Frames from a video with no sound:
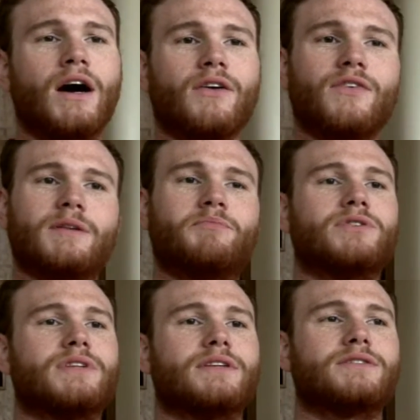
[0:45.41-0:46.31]
I think the
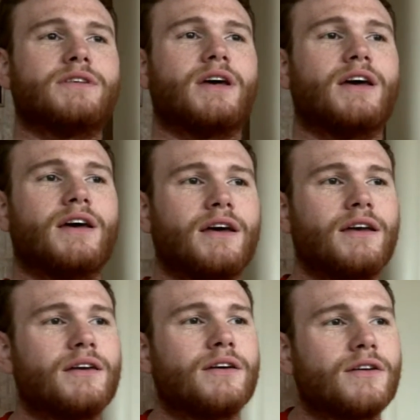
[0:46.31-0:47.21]
project's
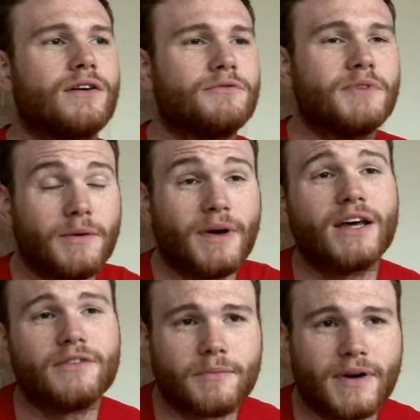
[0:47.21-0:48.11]
gone really well
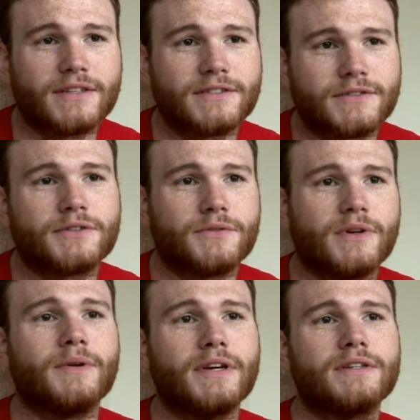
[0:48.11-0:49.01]
over the past
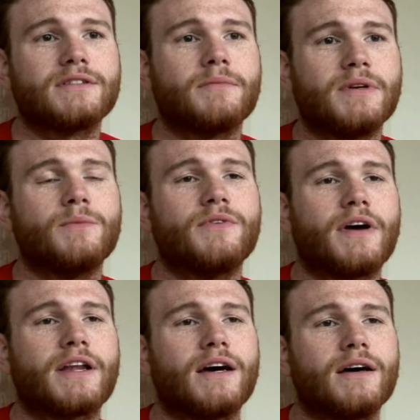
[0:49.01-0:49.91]
3 weeks. I mean, we've
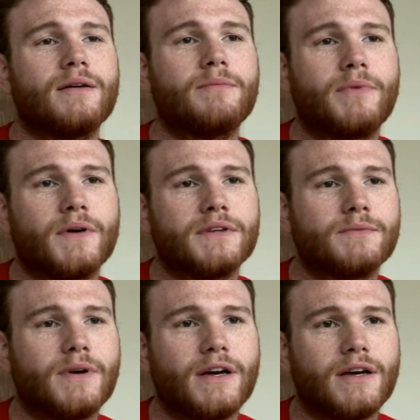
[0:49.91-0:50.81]
had our points
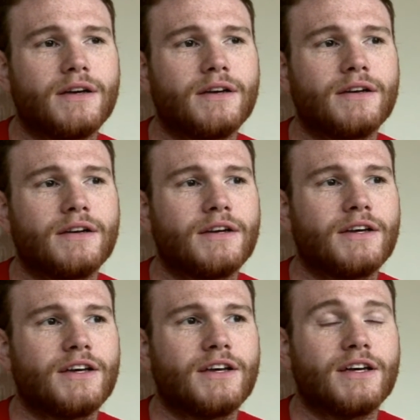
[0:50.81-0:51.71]
where
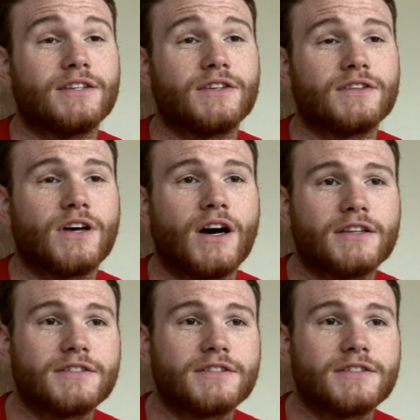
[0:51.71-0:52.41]
it's hard